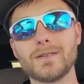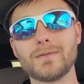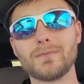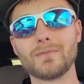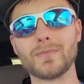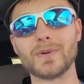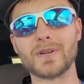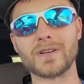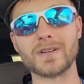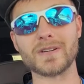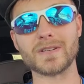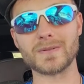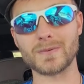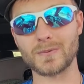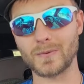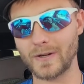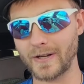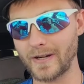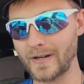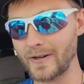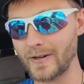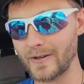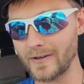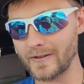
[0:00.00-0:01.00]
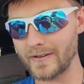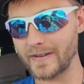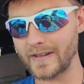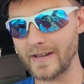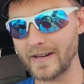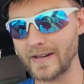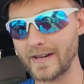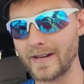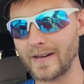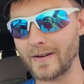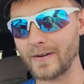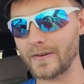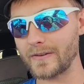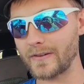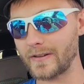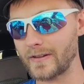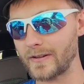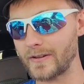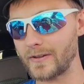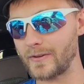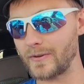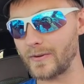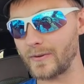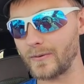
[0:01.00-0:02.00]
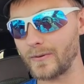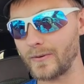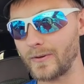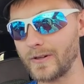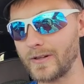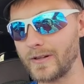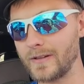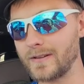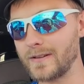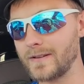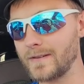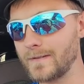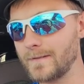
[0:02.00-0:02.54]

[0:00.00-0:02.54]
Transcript: Because when I heard that, I was like, you know what?